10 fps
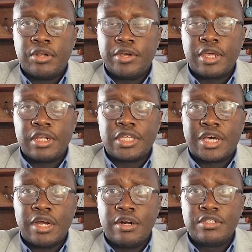But looking at
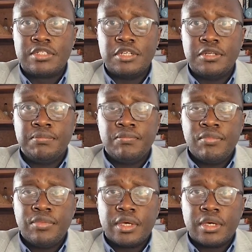the currency,
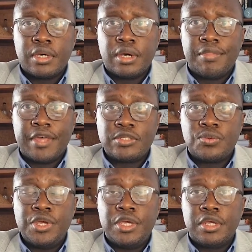
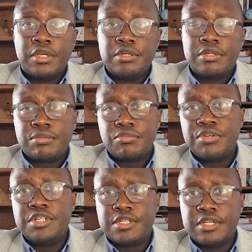that's weakened
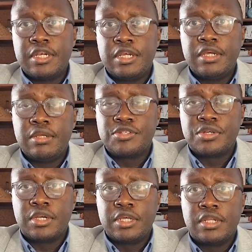recently,
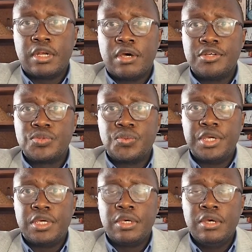certainly in the last
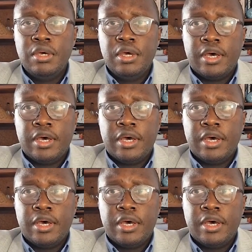week,